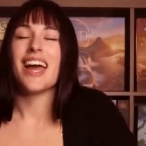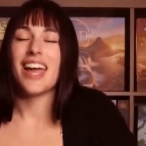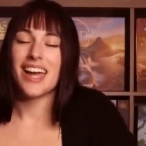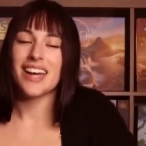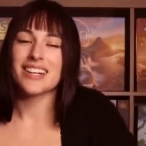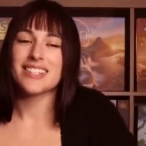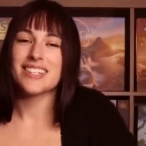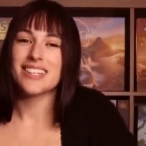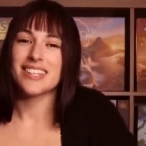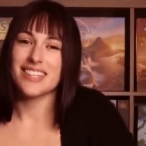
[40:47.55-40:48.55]
And
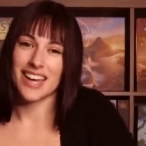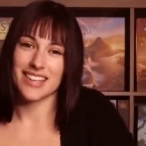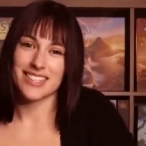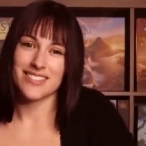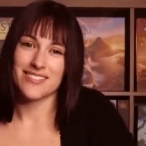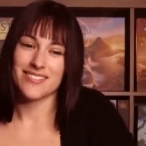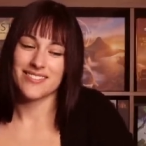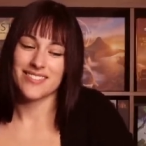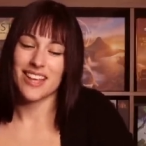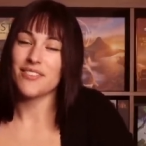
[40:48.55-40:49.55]
yes,
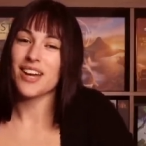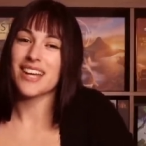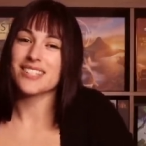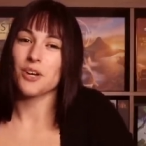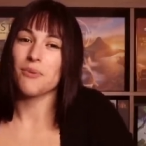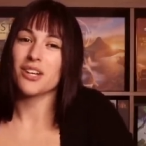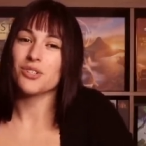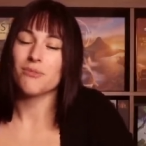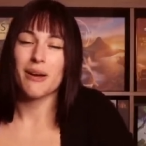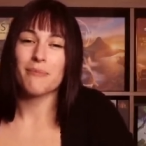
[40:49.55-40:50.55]
Love you guys so much.
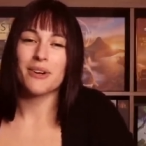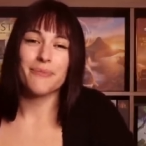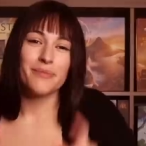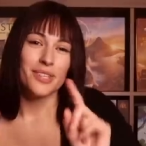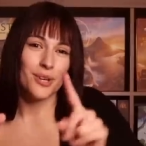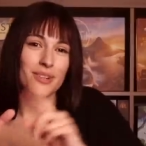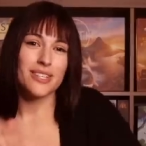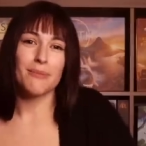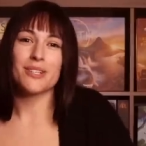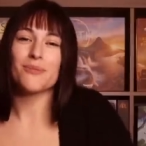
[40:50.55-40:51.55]
Remember, you are
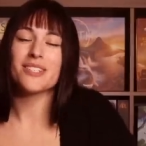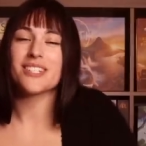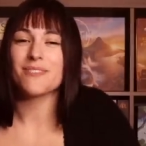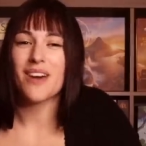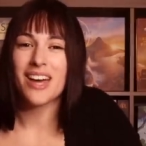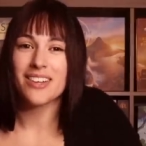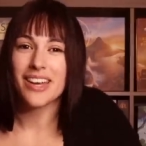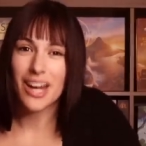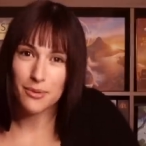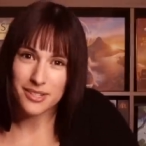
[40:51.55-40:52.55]
somebody's reason to smile,
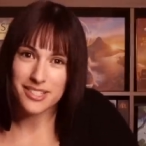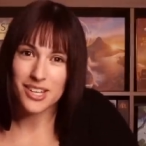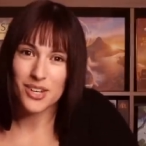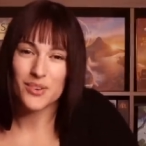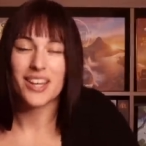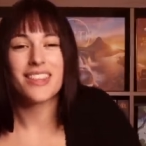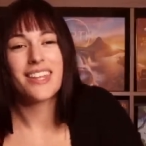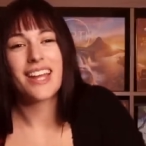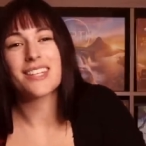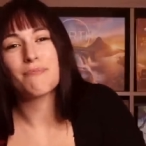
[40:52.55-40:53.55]
and I will see you in the
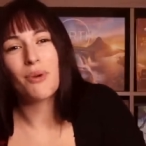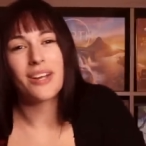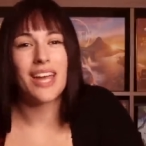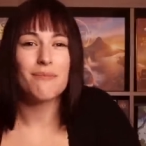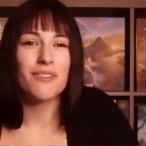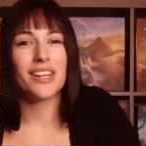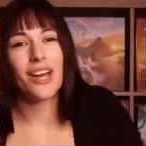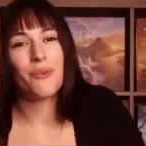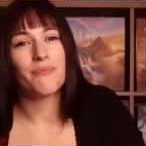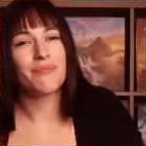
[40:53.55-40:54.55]
next board game
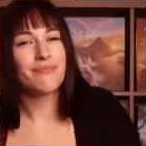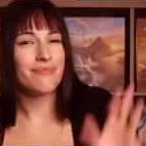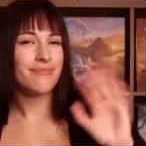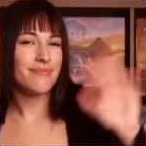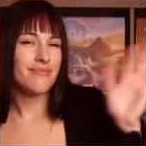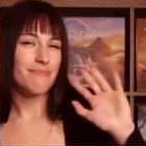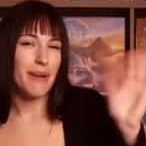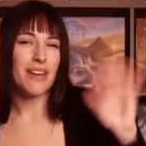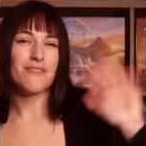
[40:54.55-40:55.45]
video. Bye,